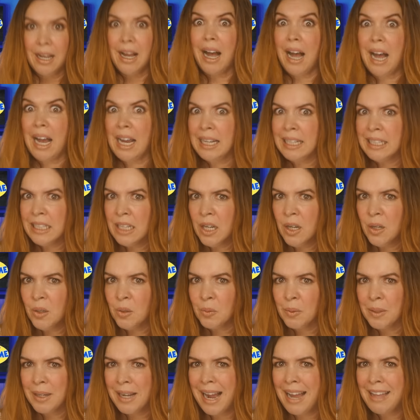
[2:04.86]
I
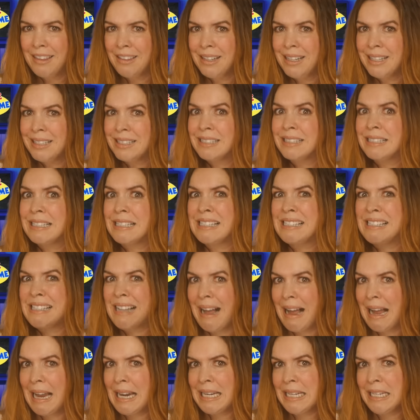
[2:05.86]
know. I think it's
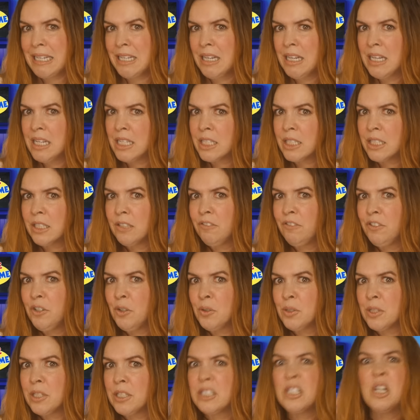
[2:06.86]
designed to
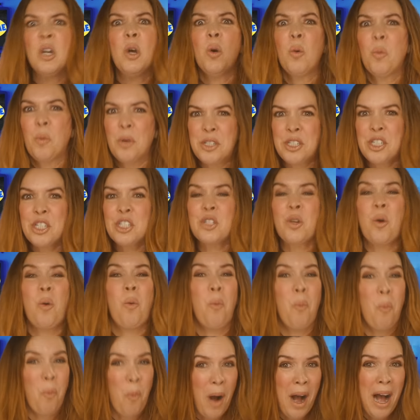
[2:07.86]
confuse us, which is
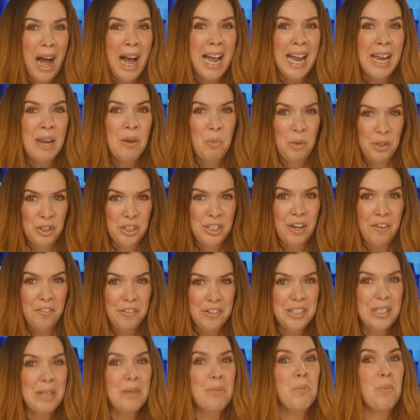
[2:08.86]
why
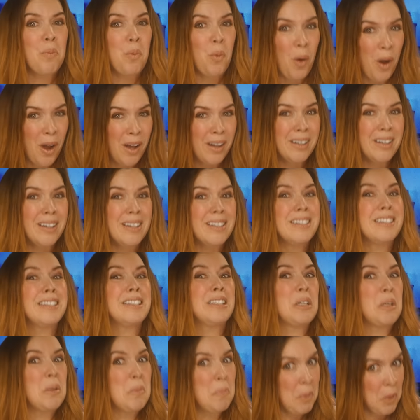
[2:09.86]
Witcheficent brought us
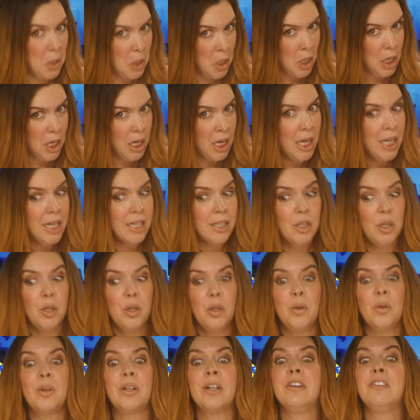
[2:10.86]
the book
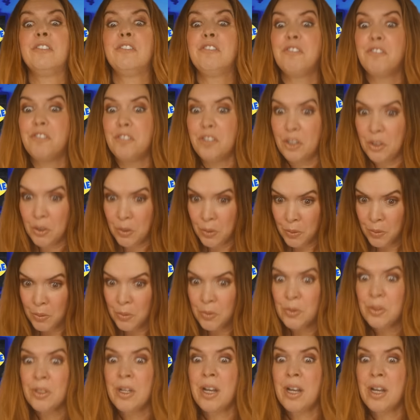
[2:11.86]
to confuse